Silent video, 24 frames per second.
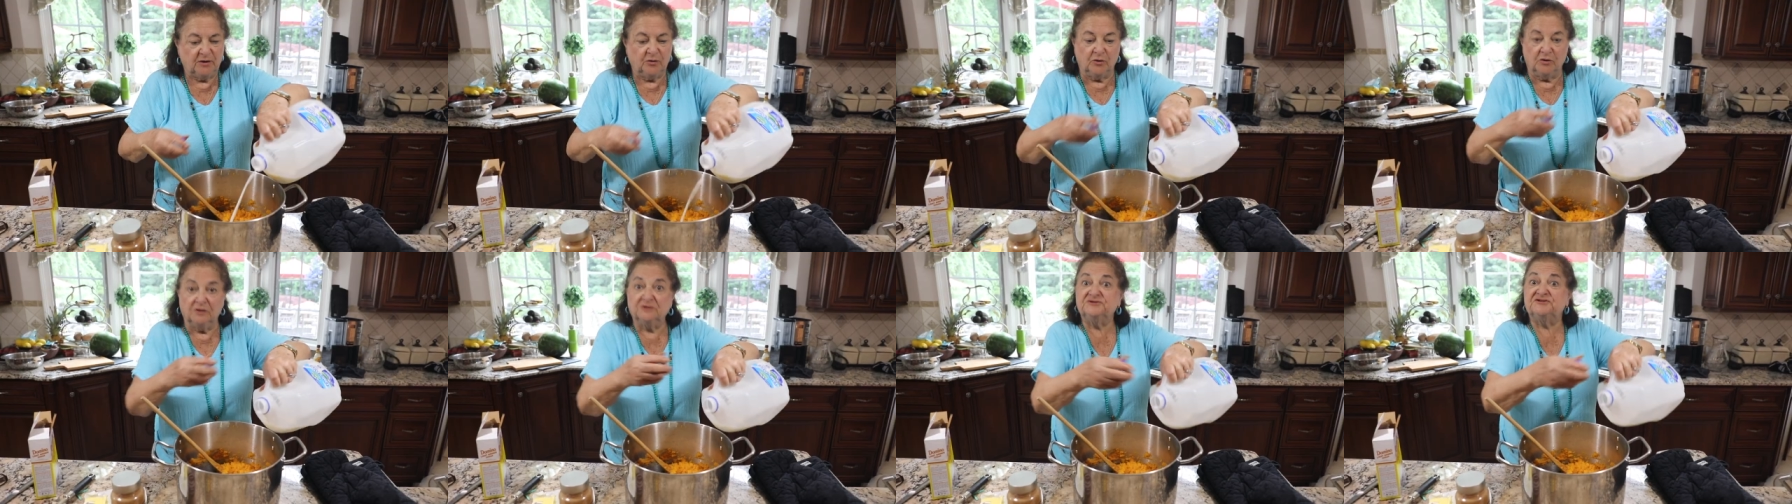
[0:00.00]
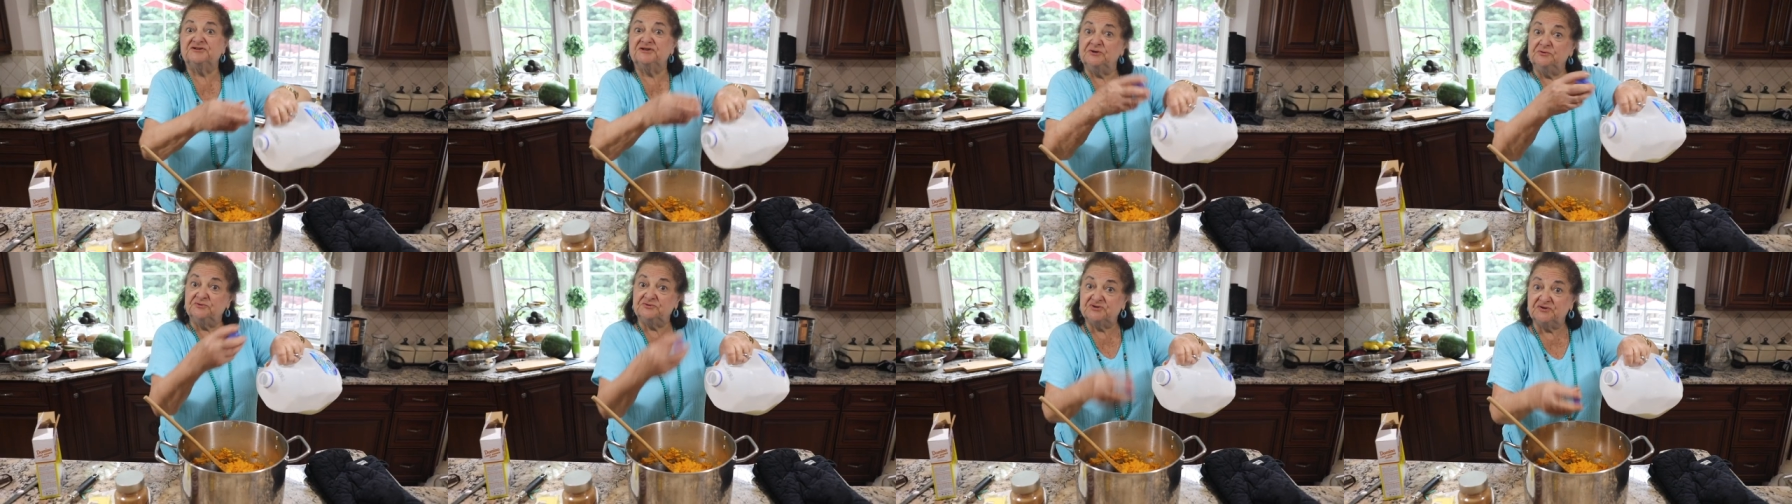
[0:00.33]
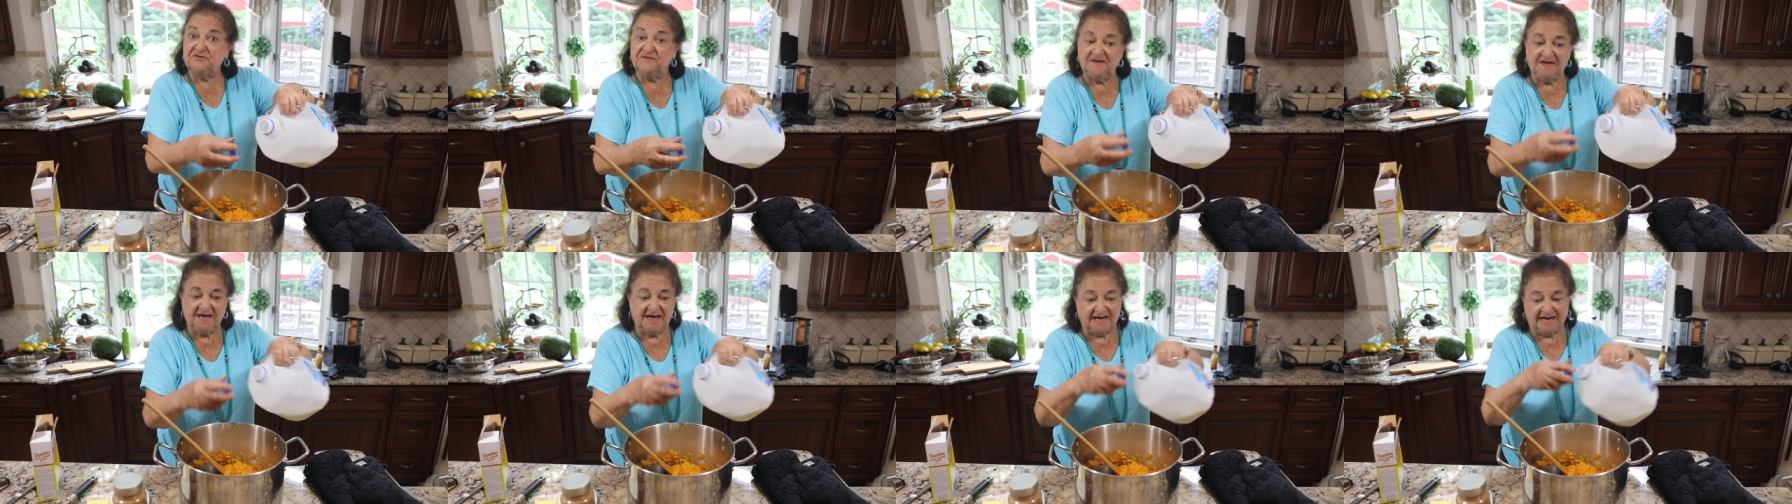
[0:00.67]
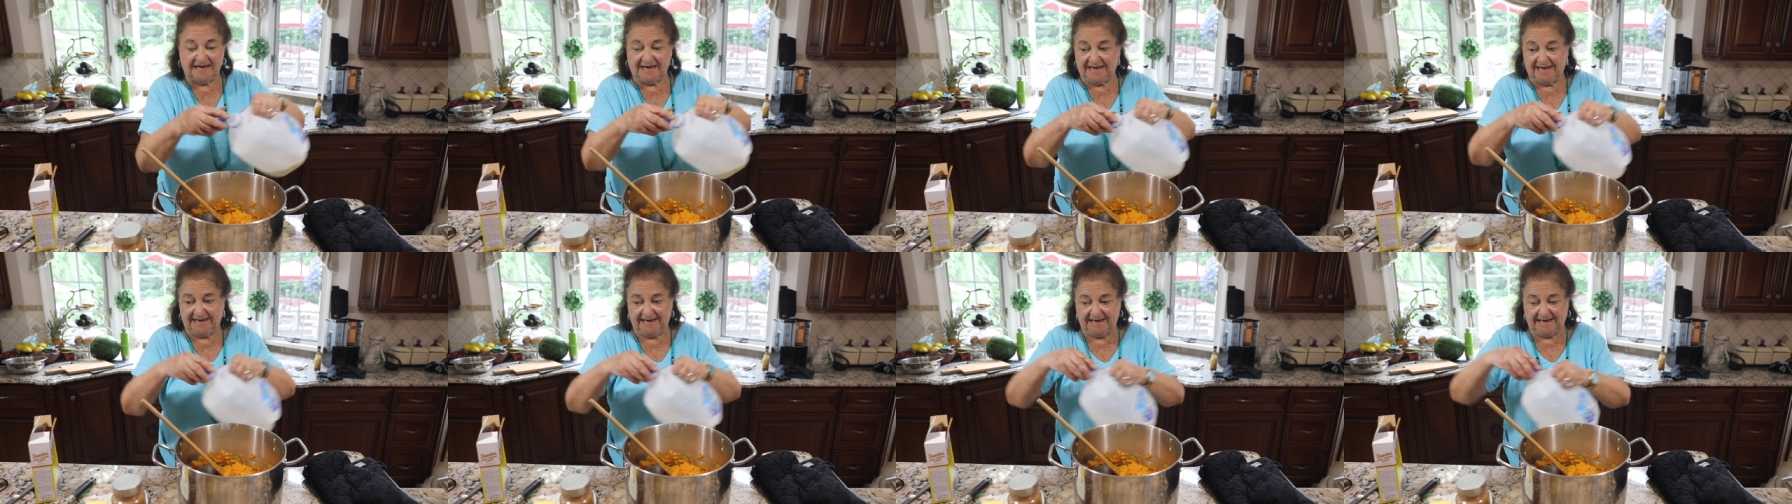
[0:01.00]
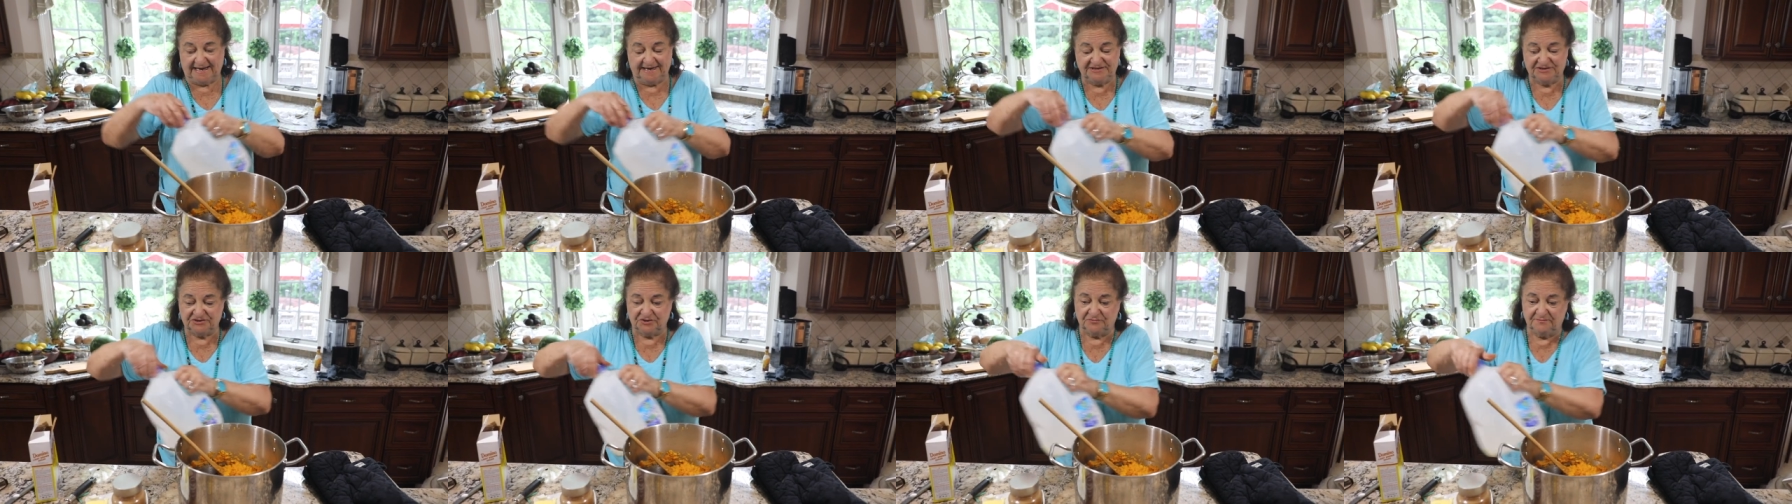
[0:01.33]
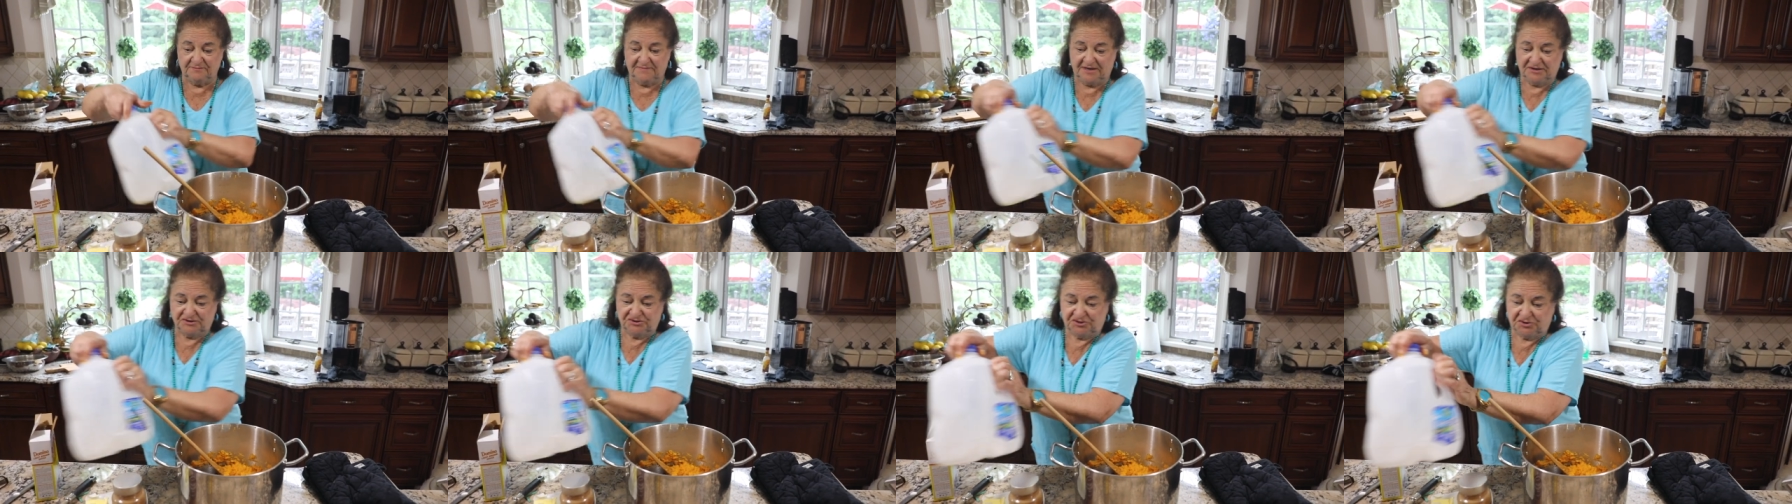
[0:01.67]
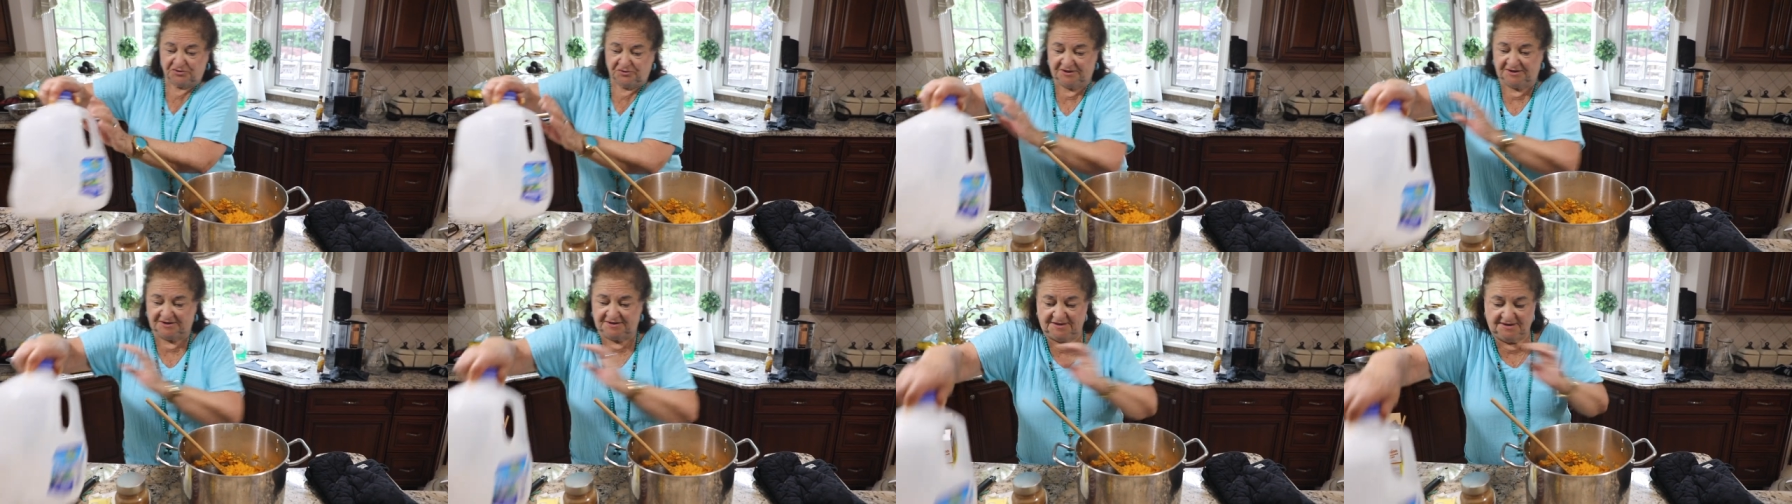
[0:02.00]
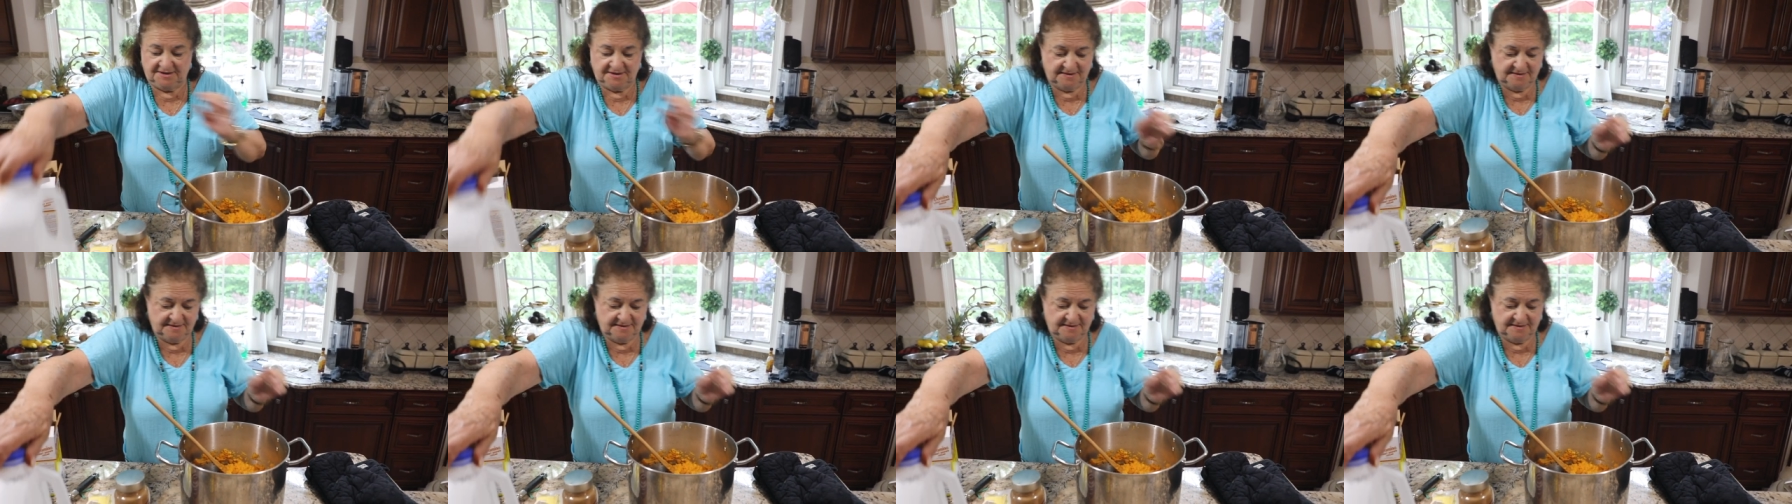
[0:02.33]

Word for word: Also to the eye, I don't measure it,